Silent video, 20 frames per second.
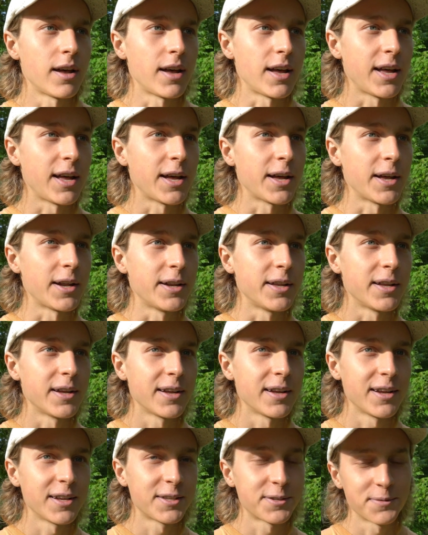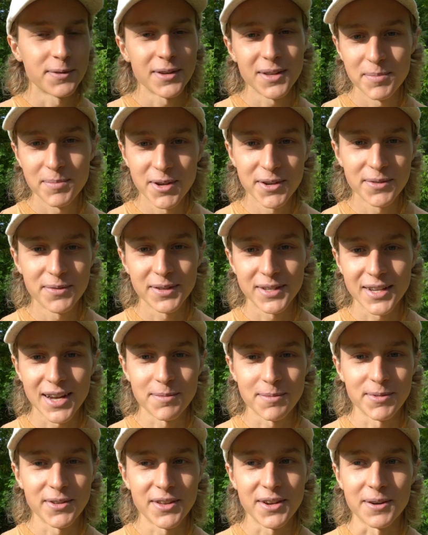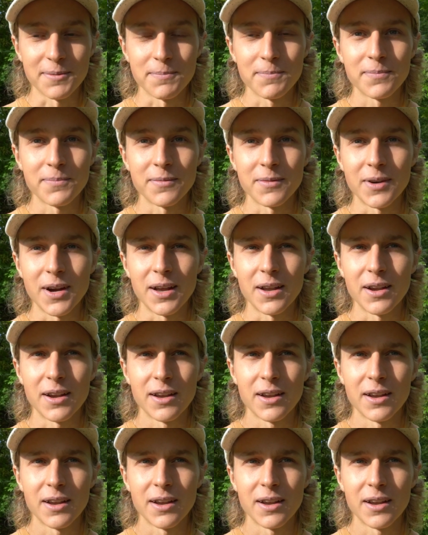And it's a really beautiful time of year, right?